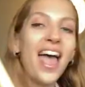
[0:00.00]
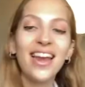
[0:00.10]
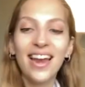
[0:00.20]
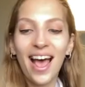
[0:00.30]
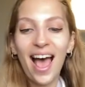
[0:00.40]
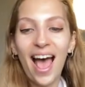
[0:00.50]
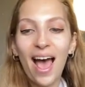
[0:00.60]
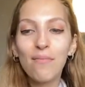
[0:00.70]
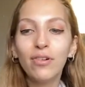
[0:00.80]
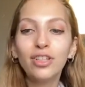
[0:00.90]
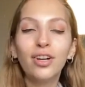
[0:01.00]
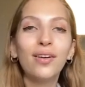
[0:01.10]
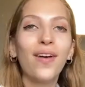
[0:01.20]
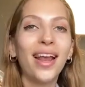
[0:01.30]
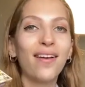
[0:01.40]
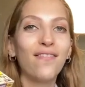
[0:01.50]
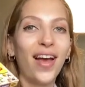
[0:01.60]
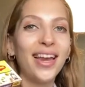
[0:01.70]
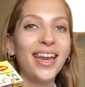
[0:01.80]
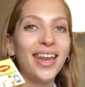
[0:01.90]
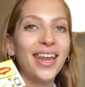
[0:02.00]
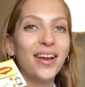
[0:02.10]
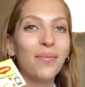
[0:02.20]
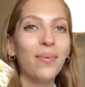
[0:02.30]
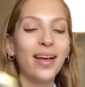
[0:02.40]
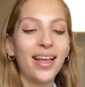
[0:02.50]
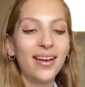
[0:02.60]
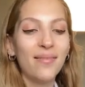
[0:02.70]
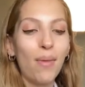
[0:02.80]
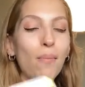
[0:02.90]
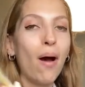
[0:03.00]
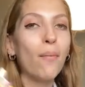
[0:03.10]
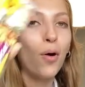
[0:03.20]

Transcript: and I'm not sure if I can find it here, but my mom